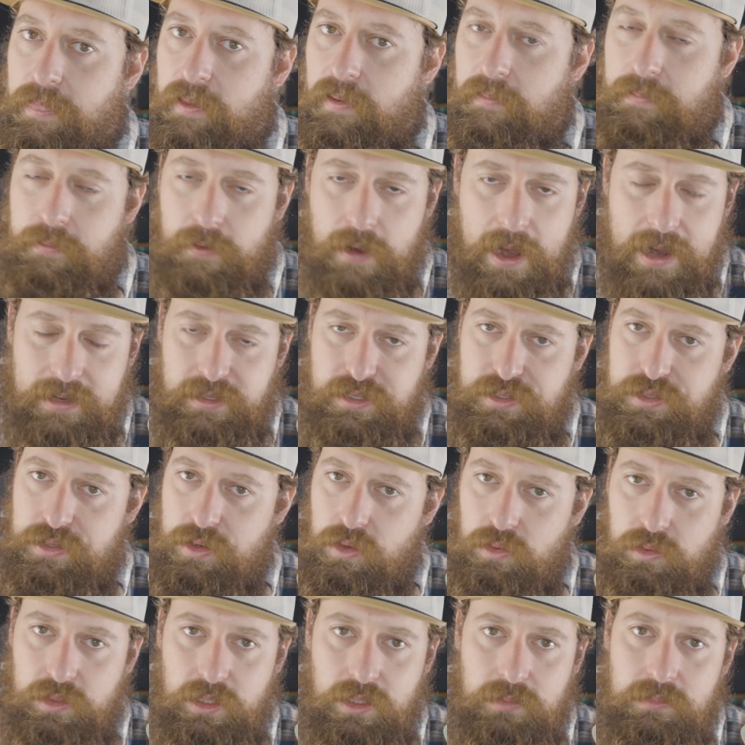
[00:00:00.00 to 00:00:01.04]
I practice
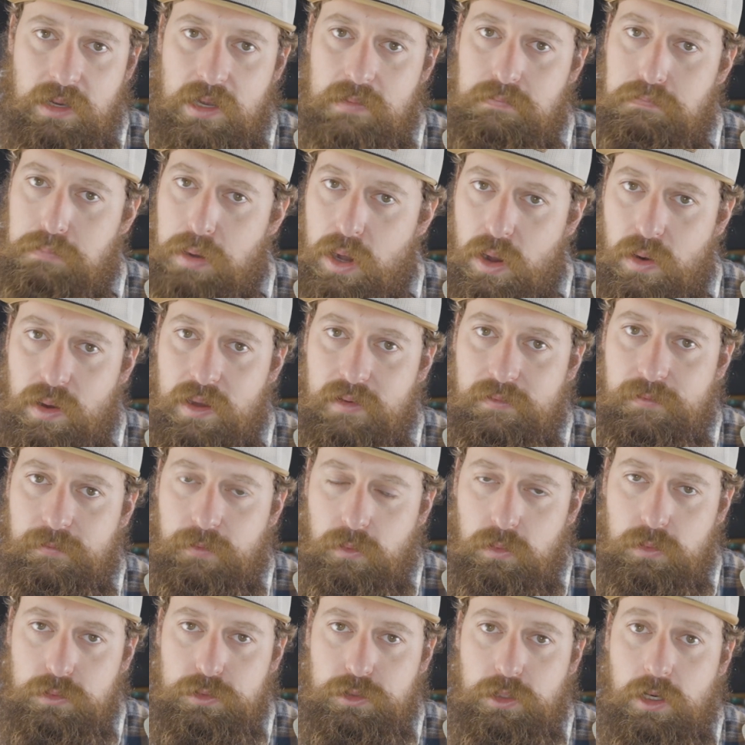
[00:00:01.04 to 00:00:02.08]
holding my bow at
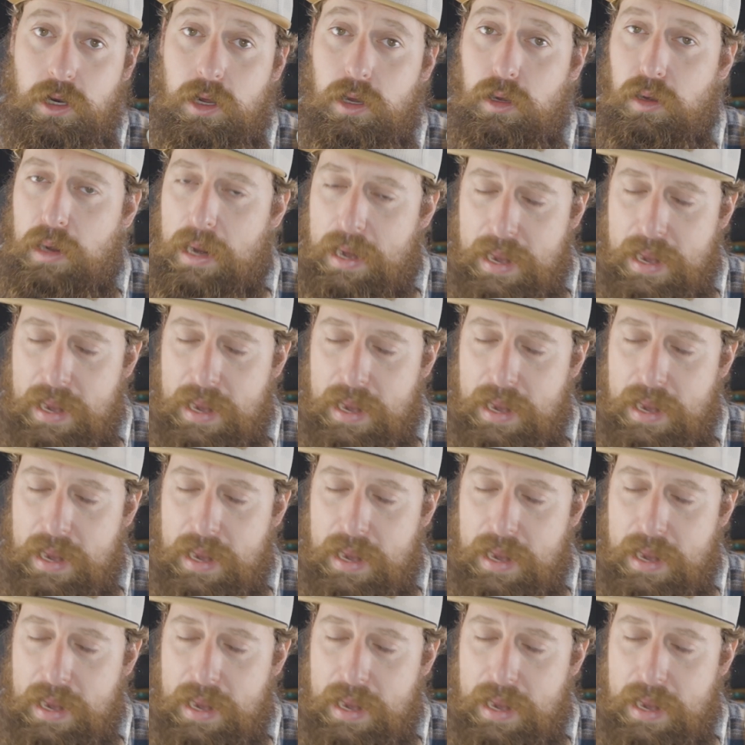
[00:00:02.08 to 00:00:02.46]
full draw.